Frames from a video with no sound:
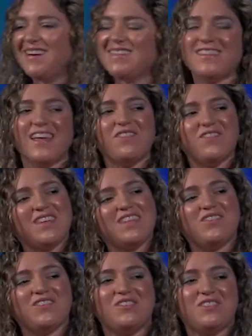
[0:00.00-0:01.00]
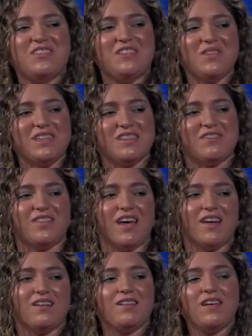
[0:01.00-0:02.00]
So that really reduces your risk of
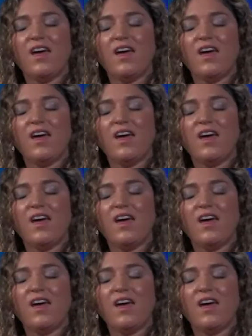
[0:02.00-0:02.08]
that.